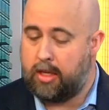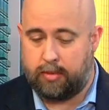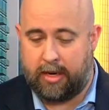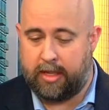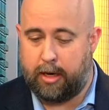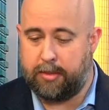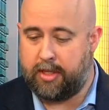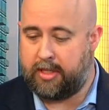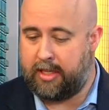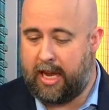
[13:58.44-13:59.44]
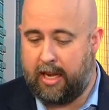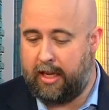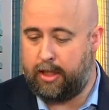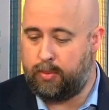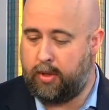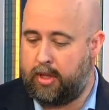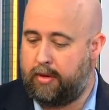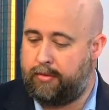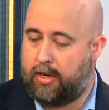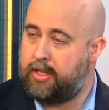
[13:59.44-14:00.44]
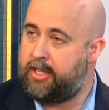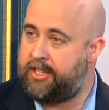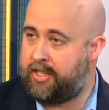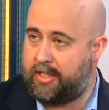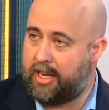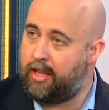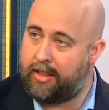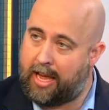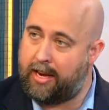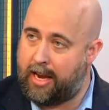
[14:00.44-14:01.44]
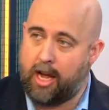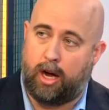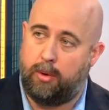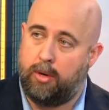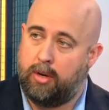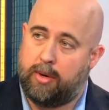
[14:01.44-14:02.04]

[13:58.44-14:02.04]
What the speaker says: So around the numbers, I said, yeah, it's worth it for us to just sell that now